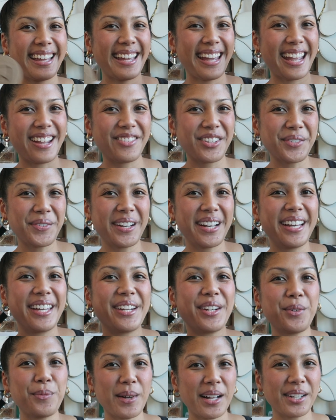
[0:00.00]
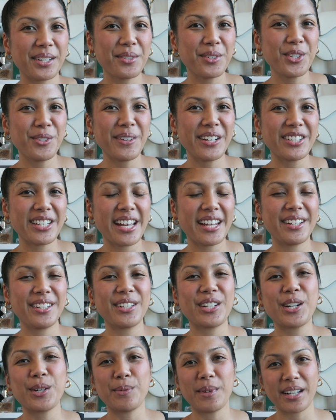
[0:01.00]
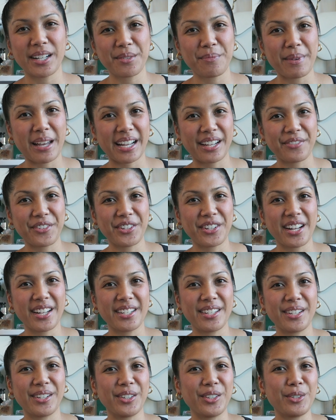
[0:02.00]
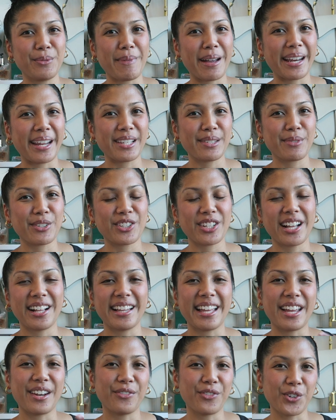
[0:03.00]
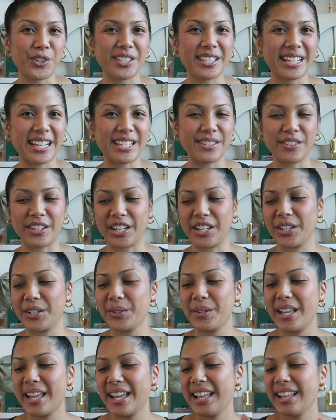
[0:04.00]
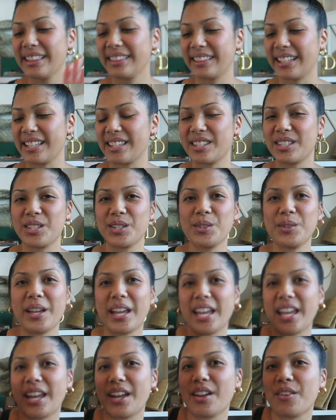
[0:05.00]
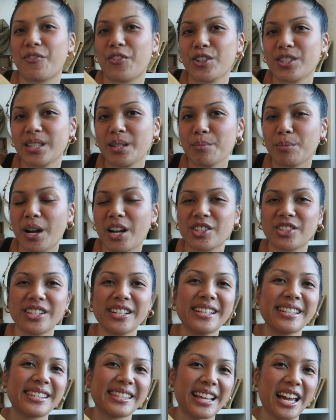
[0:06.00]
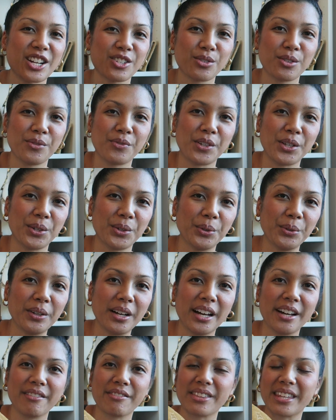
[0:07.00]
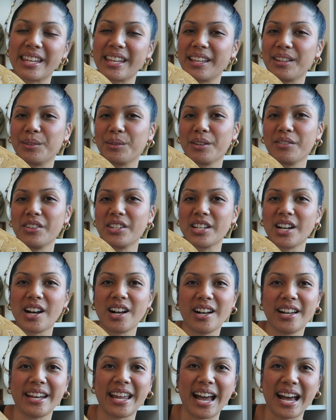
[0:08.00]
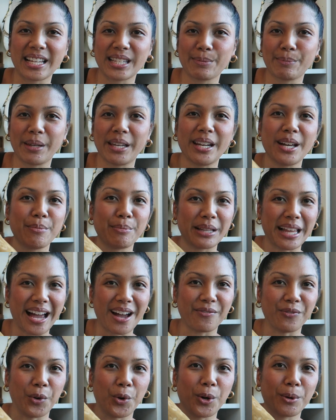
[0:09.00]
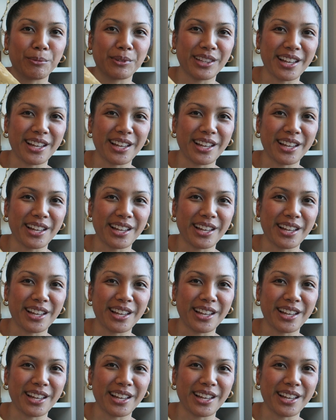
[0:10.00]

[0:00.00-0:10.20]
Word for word: Hey everyone, welcome to my channel, or welcome back if you're not new. My name is Michelle, and for today's video, let's do a first impression slash review of the Louis Vuitton Aspen Platform